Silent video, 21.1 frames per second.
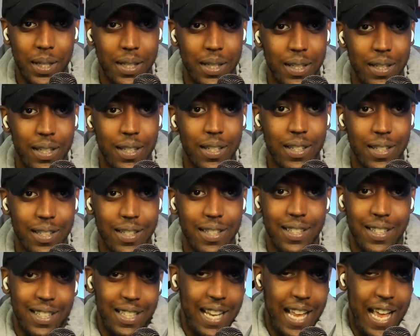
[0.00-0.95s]
But
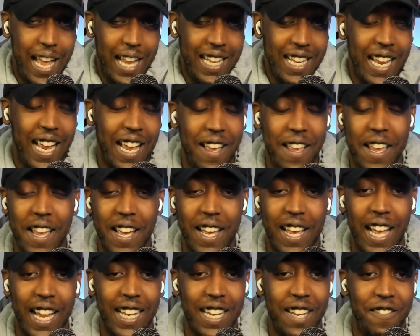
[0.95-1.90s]

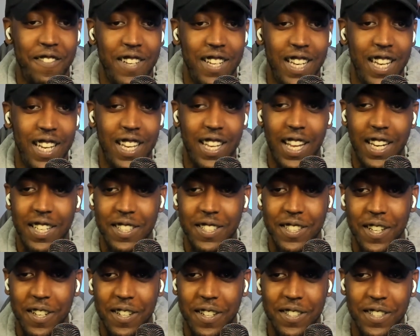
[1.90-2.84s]
yeah, I definitely did
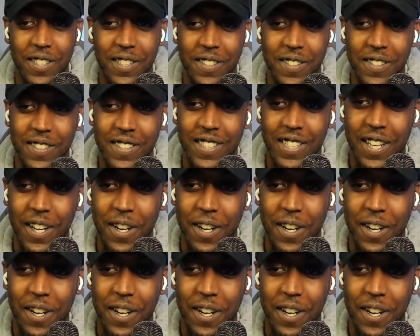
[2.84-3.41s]
like the songs though.